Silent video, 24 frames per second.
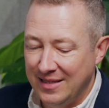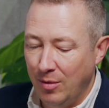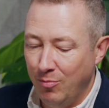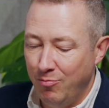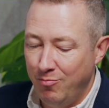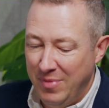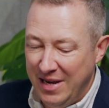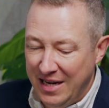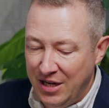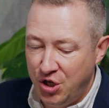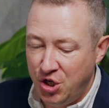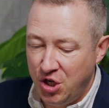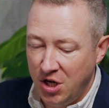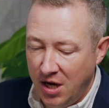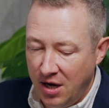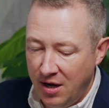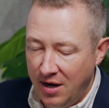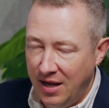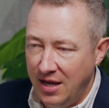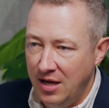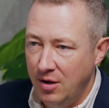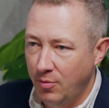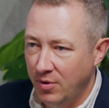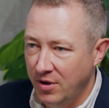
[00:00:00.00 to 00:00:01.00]

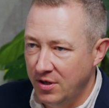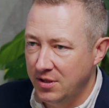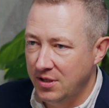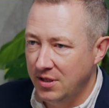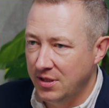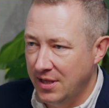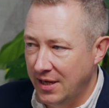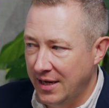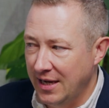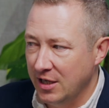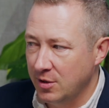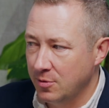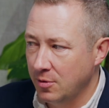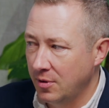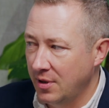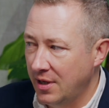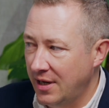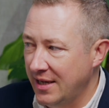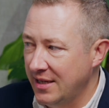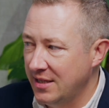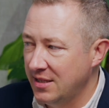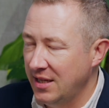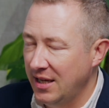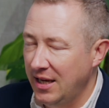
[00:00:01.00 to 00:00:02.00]
Midjourney, which is the next one on the
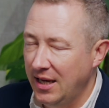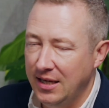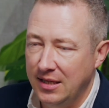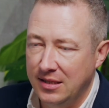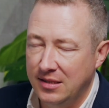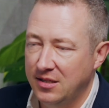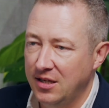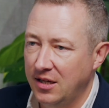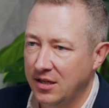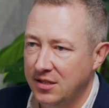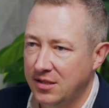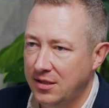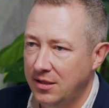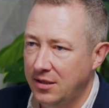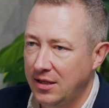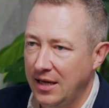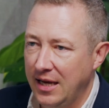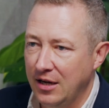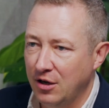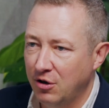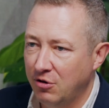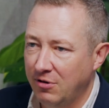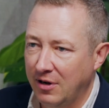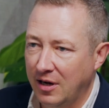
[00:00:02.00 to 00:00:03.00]
list, is just
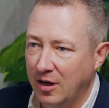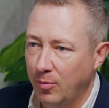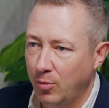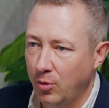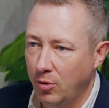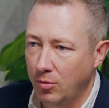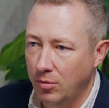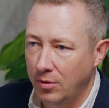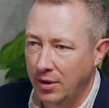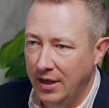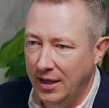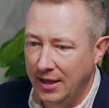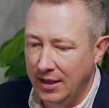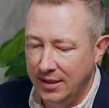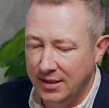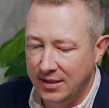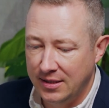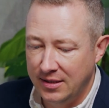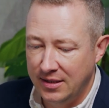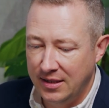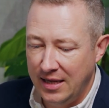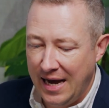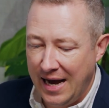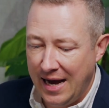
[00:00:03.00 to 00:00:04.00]
incredible. It is
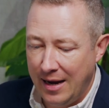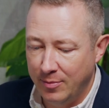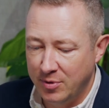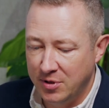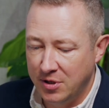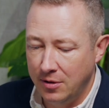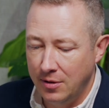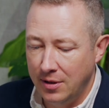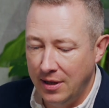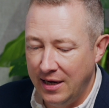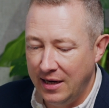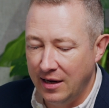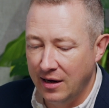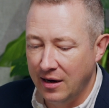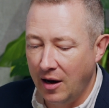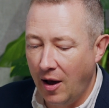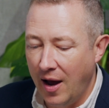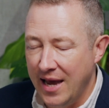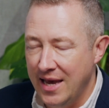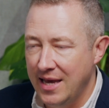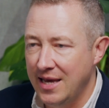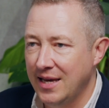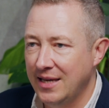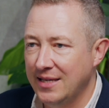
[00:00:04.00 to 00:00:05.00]
absolutely
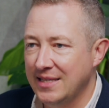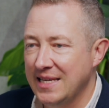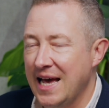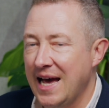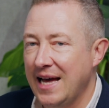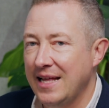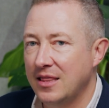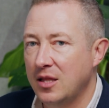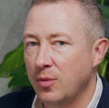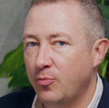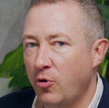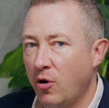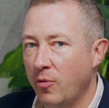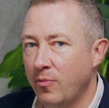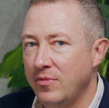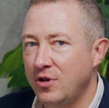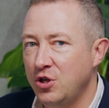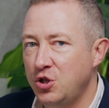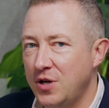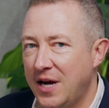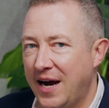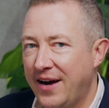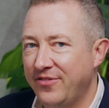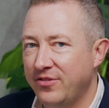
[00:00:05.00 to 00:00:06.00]
light years ahead. The problem is
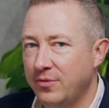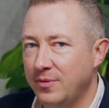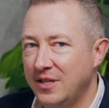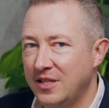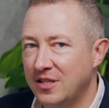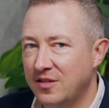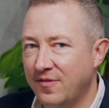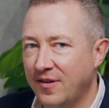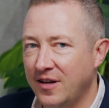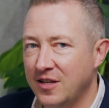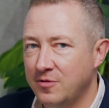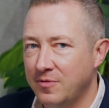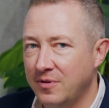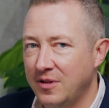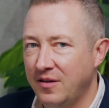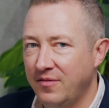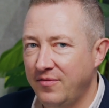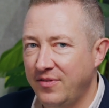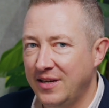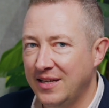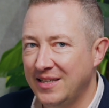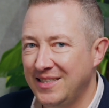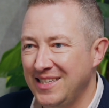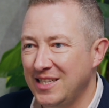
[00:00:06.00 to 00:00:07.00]
you have to interface with it
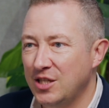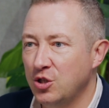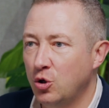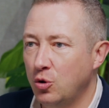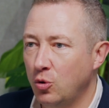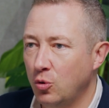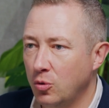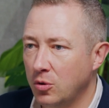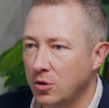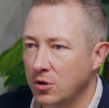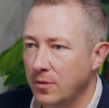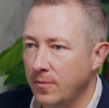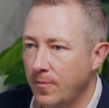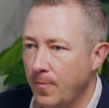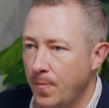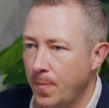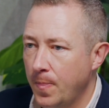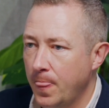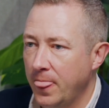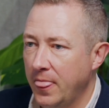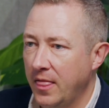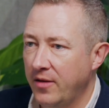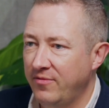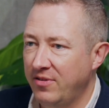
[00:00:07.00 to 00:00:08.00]
via a Discord
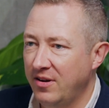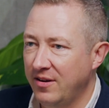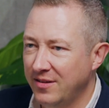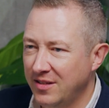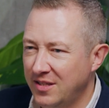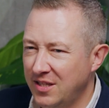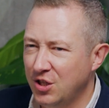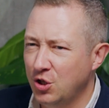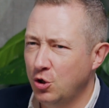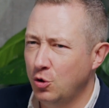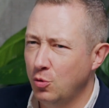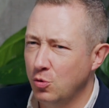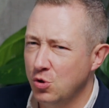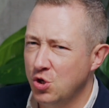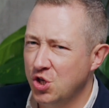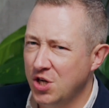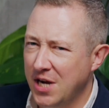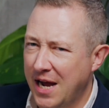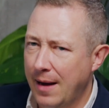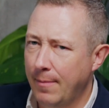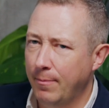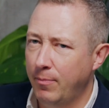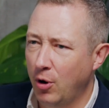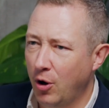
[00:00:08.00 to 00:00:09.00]

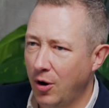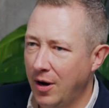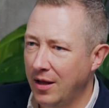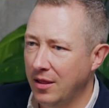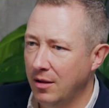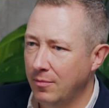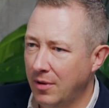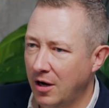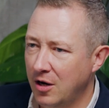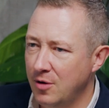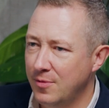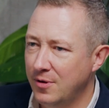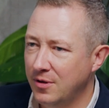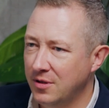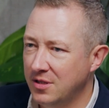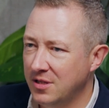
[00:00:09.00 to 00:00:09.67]
chatbot at the moment.